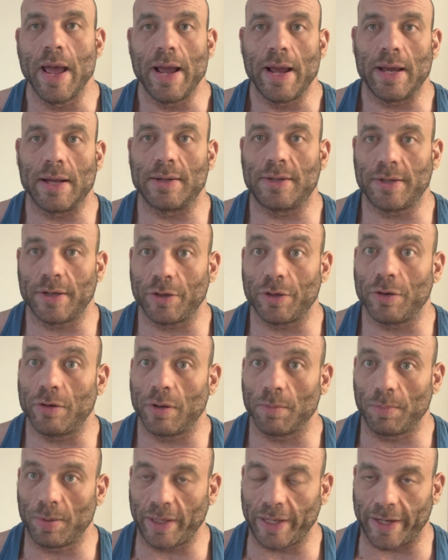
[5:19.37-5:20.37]
until you
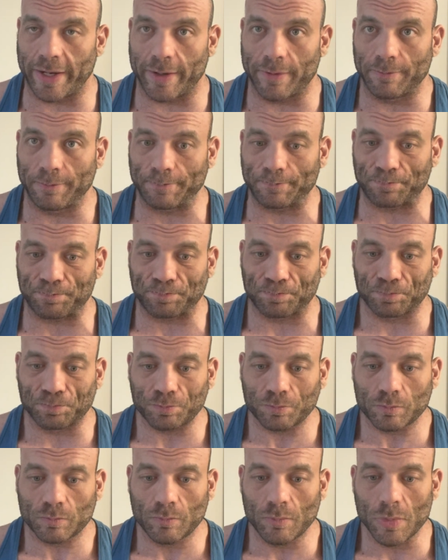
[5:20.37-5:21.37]
complete it.
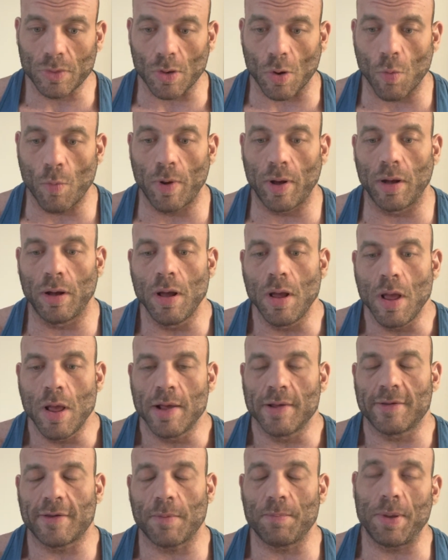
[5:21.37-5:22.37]
Well,
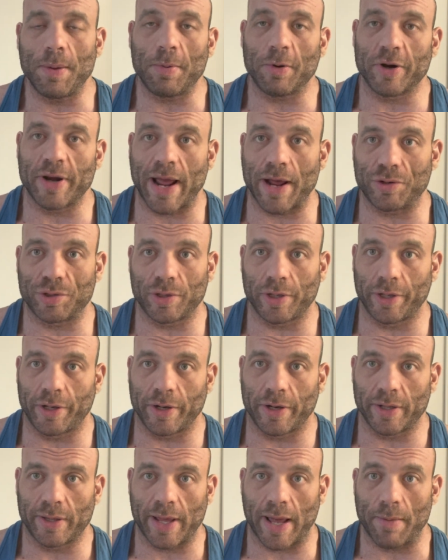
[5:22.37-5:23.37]
some people are naturally
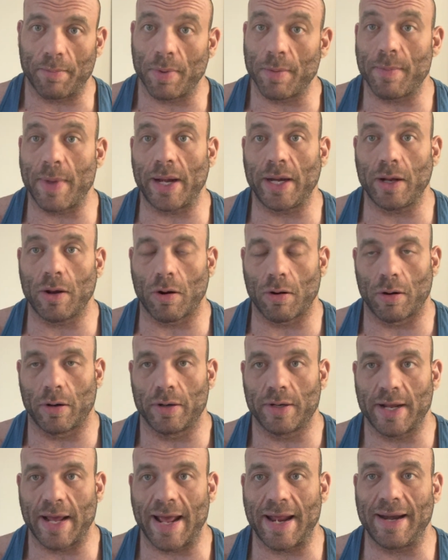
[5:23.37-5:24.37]
good at that, but many
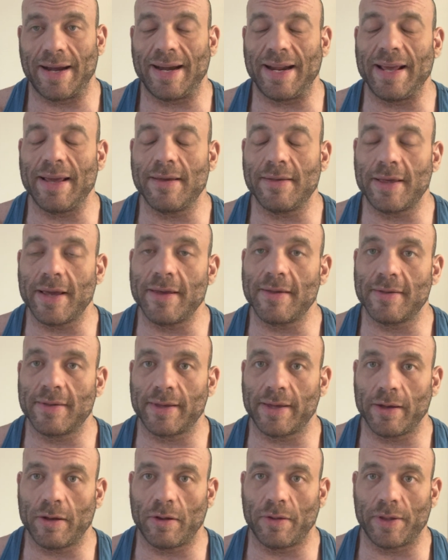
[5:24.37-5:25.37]
aren't. And it is a
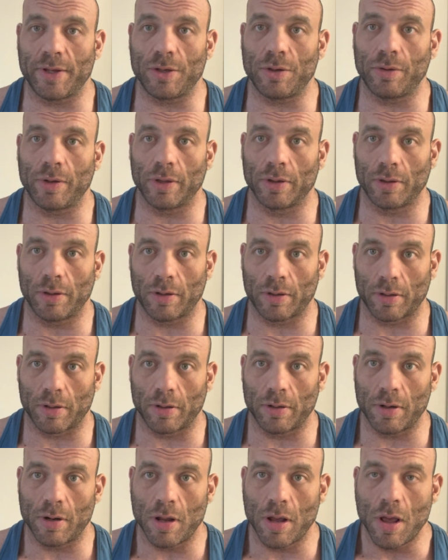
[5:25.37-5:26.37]
skill that you can
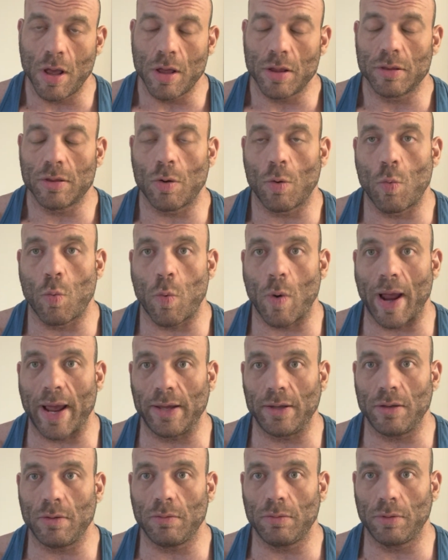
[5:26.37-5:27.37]
learn. The way
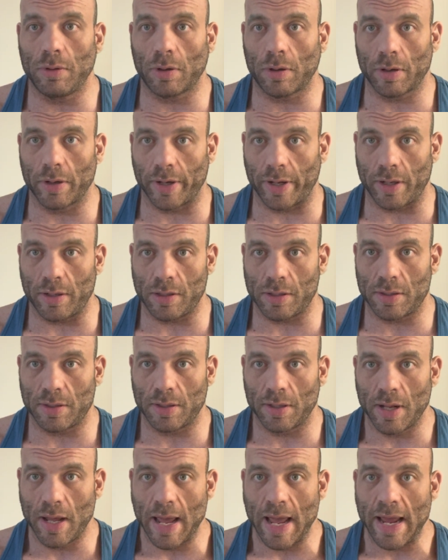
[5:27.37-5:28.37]
you learn it
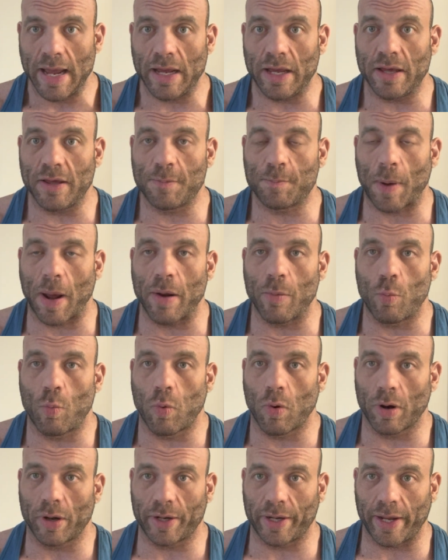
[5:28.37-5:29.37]
is by
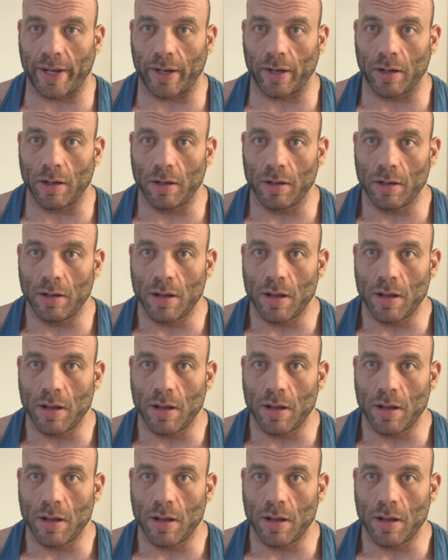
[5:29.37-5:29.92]
working